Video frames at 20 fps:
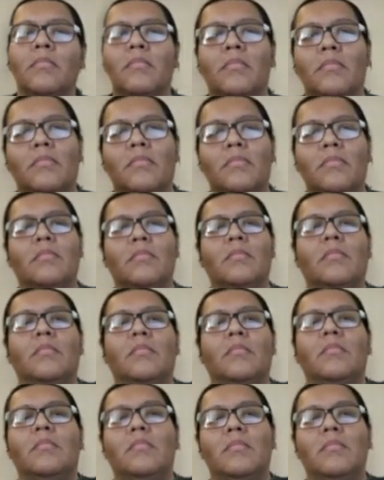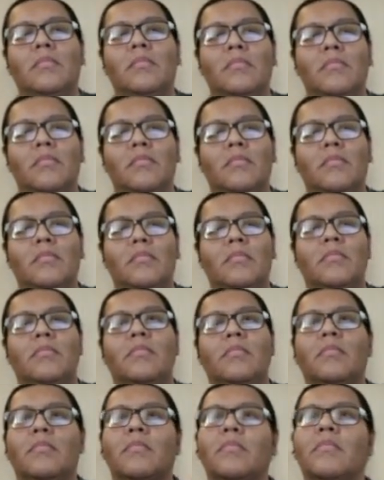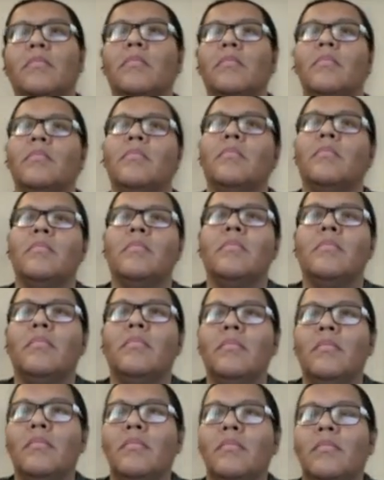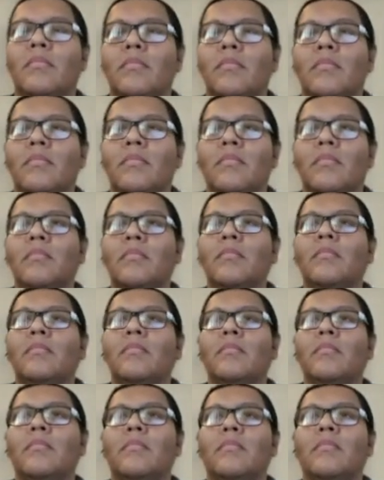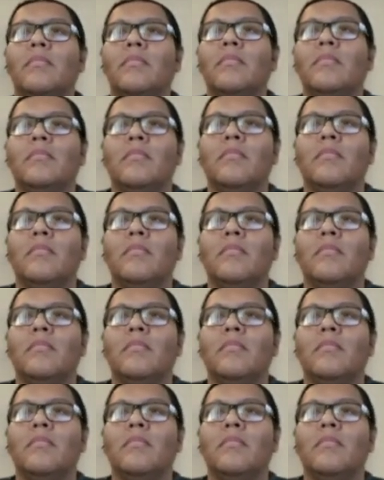(not speaking)